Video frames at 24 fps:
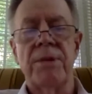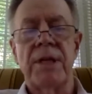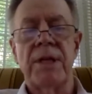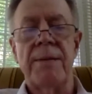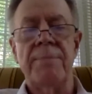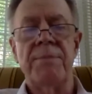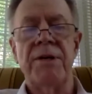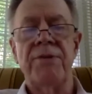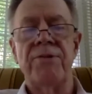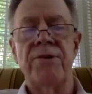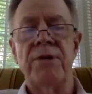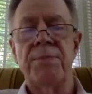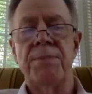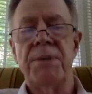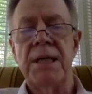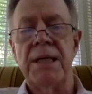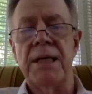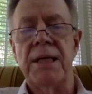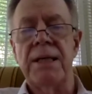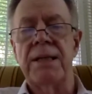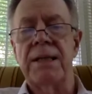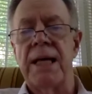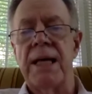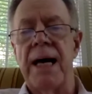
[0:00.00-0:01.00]

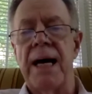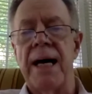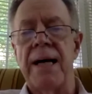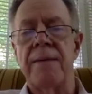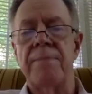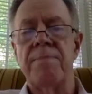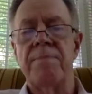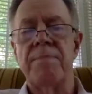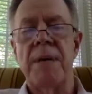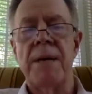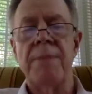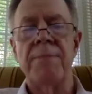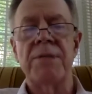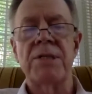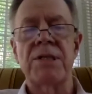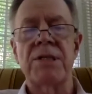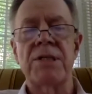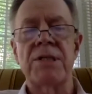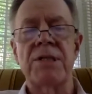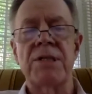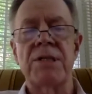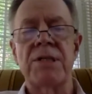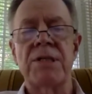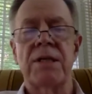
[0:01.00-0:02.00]
repeat that members
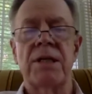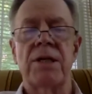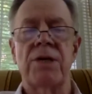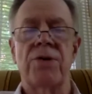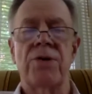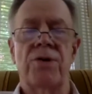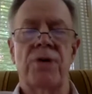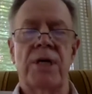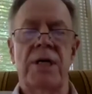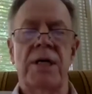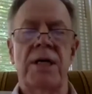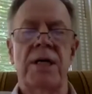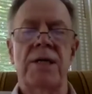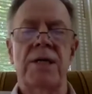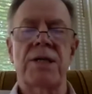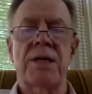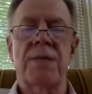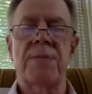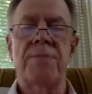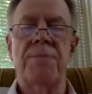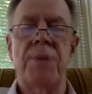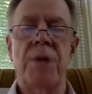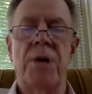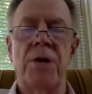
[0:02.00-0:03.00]
of the audience
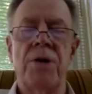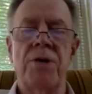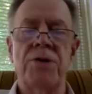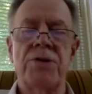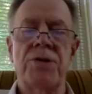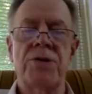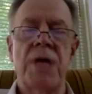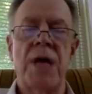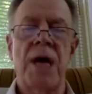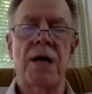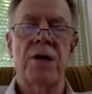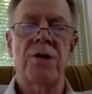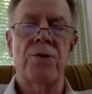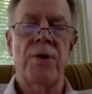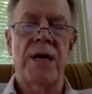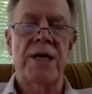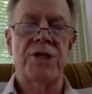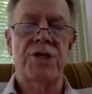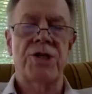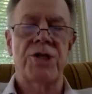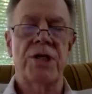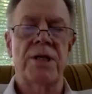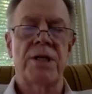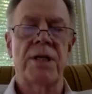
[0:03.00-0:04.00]
can pose a
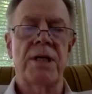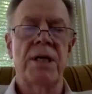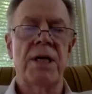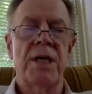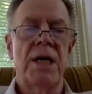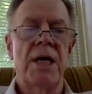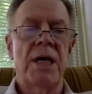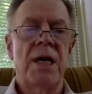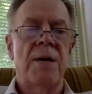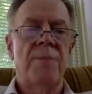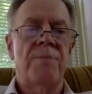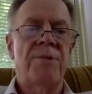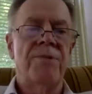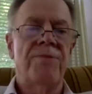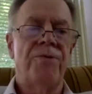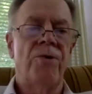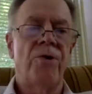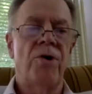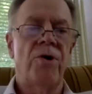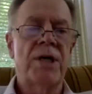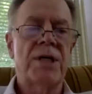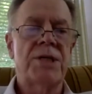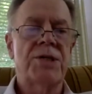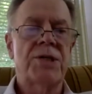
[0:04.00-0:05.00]
question before
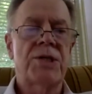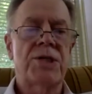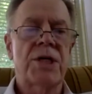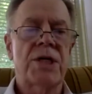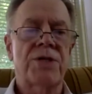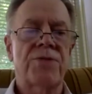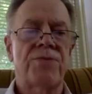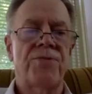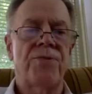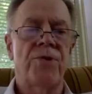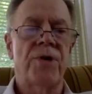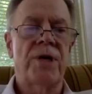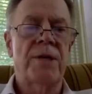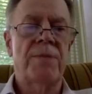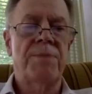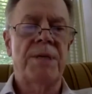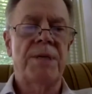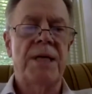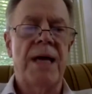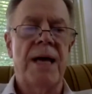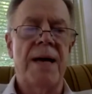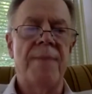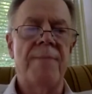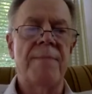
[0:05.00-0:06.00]
6:40
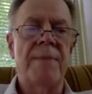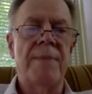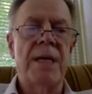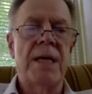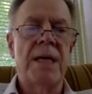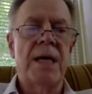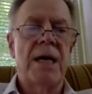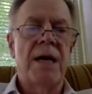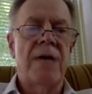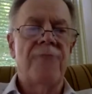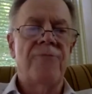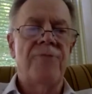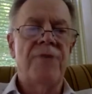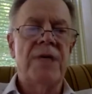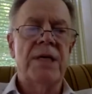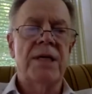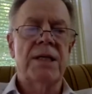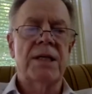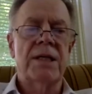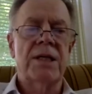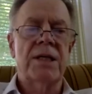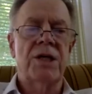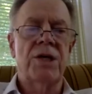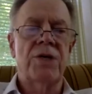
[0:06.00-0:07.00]
p.m. via
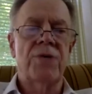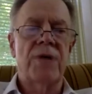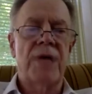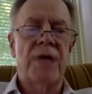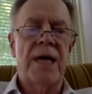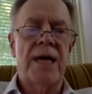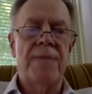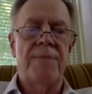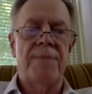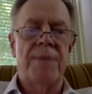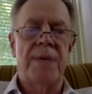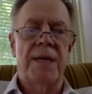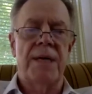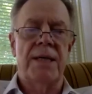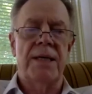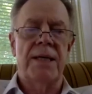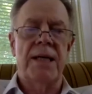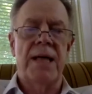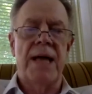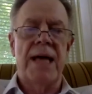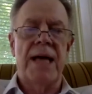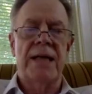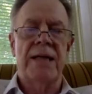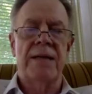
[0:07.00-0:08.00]
the Q&A button
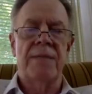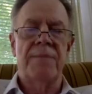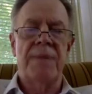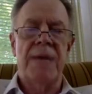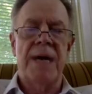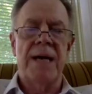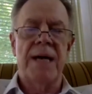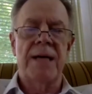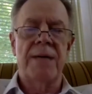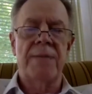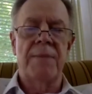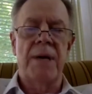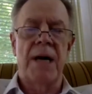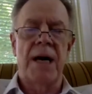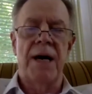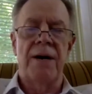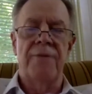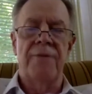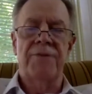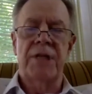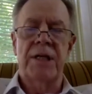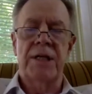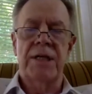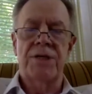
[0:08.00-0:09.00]
at the bottom
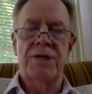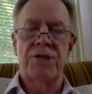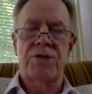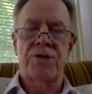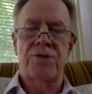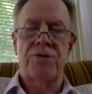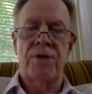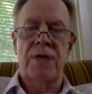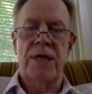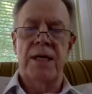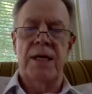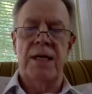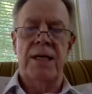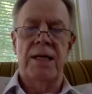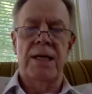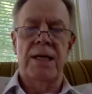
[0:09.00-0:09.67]
of their screen.